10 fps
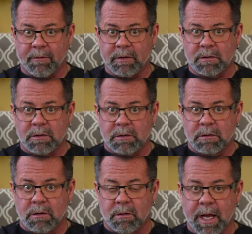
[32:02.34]
levels.
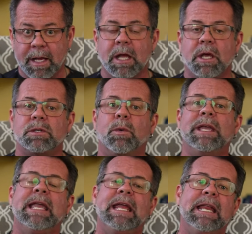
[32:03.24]
Okay. So
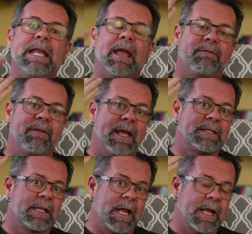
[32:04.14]
eating
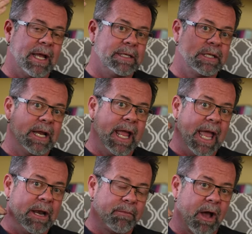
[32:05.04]
advanced glycation
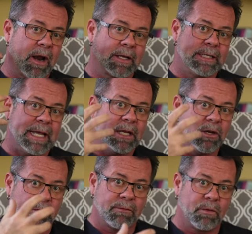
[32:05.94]
end products in
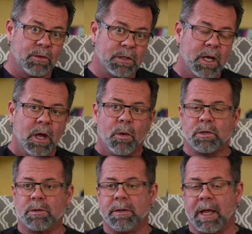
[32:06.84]
your food,
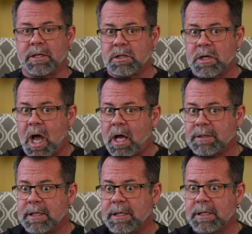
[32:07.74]
which would be like
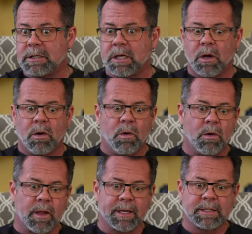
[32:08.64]
sausage
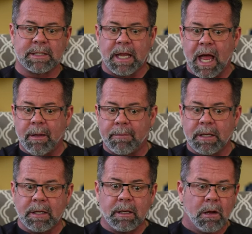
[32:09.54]
or like
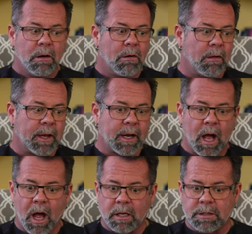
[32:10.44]
salami or like
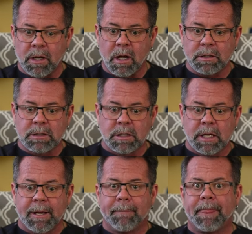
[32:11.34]
hot dogs,
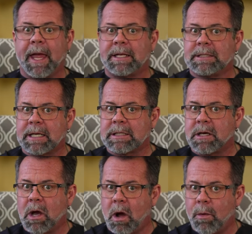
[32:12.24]
that
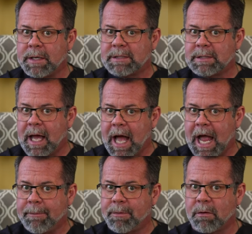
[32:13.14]
doesn't always
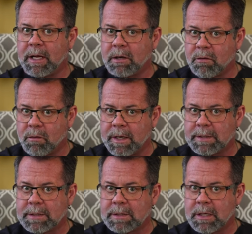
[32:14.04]
hyper
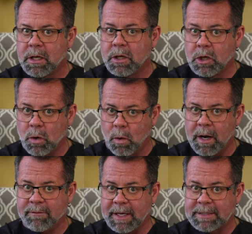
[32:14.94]
increase your
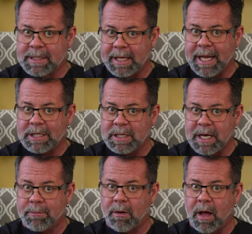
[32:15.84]
advanced glycation
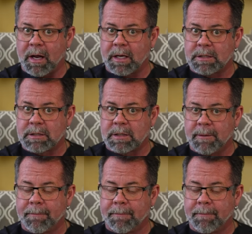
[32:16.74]
end products.